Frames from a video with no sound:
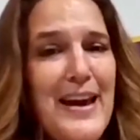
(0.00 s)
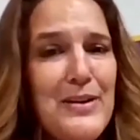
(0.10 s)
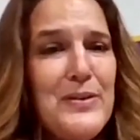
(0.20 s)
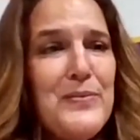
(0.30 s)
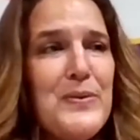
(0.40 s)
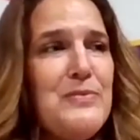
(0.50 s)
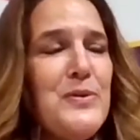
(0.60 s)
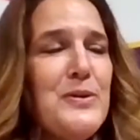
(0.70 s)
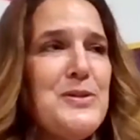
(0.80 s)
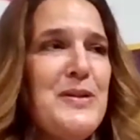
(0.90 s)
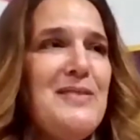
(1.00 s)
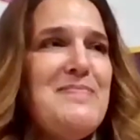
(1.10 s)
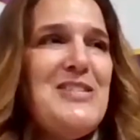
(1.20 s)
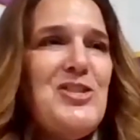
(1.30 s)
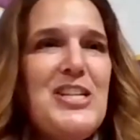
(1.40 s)
I refer to him
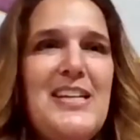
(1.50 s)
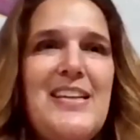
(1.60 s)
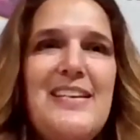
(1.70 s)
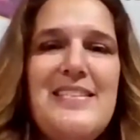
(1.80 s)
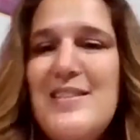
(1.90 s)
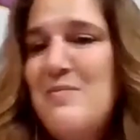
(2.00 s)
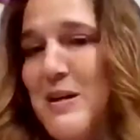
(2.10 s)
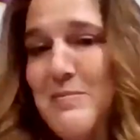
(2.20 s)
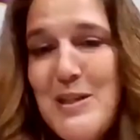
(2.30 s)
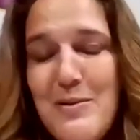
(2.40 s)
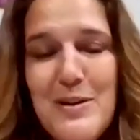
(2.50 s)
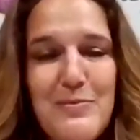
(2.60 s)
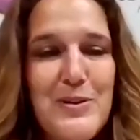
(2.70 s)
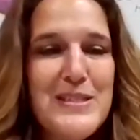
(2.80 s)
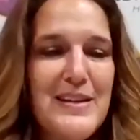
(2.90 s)
as she, and sometimes I
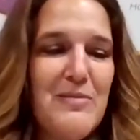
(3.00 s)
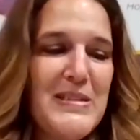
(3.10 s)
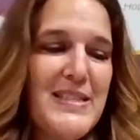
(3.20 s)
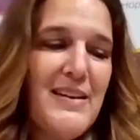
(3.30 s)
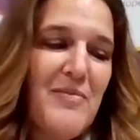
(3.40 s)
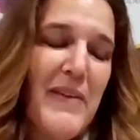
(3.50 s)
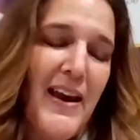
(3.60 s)
refer to him as him.